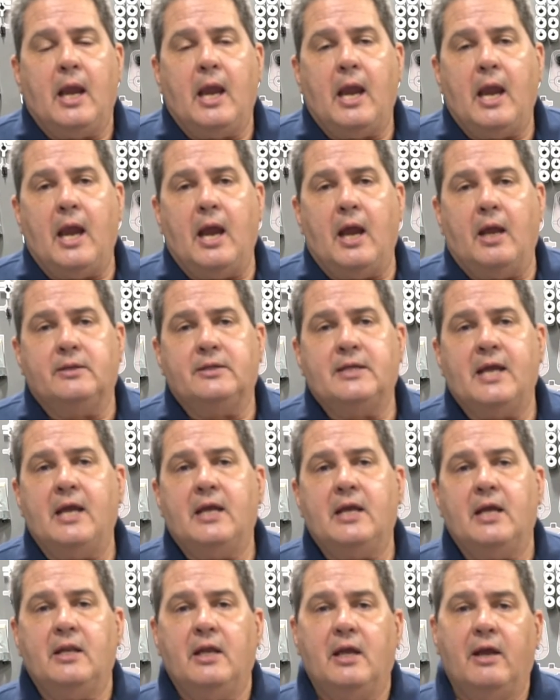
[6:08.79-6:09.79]
and
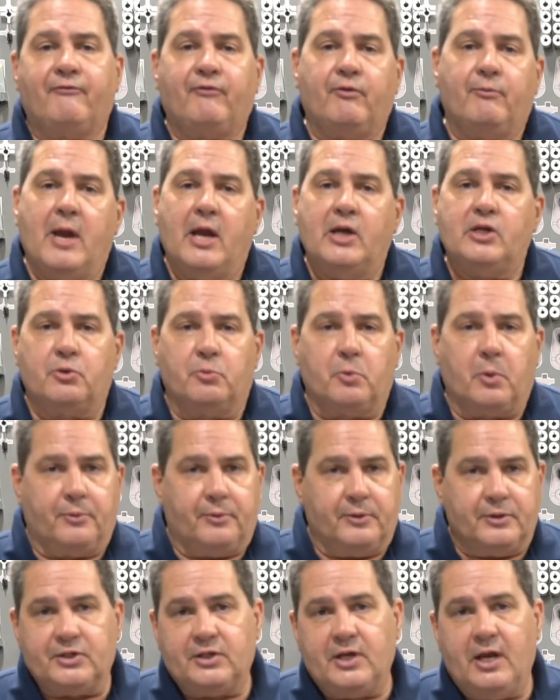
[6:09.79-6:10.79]
taking the information we're
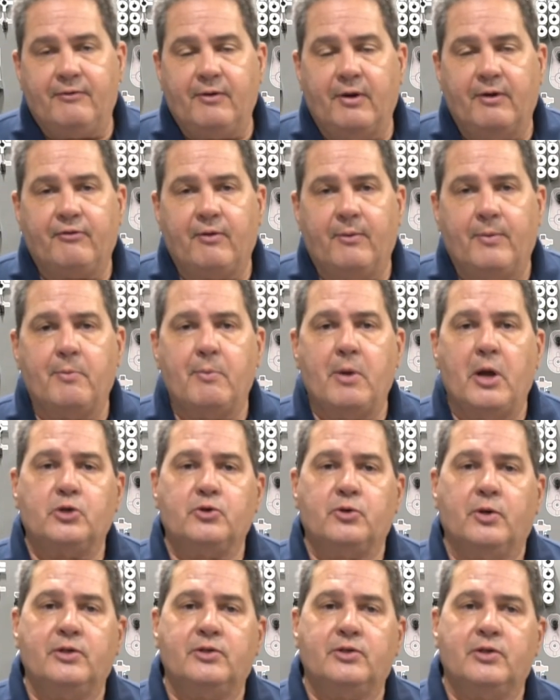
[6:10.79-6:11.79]
receiving from the
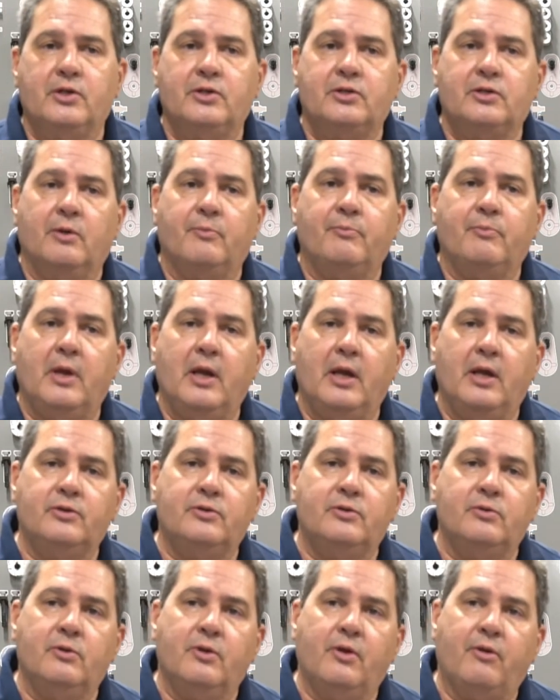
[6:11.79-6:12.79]
measuring system
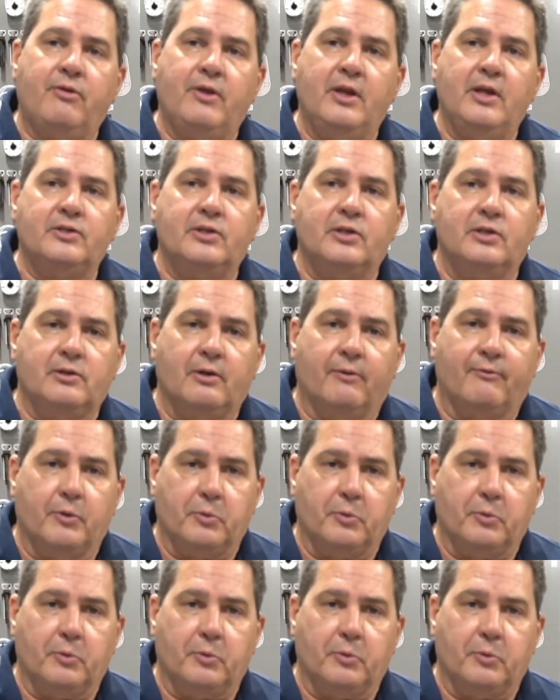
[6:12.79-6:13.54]
into the thesis of the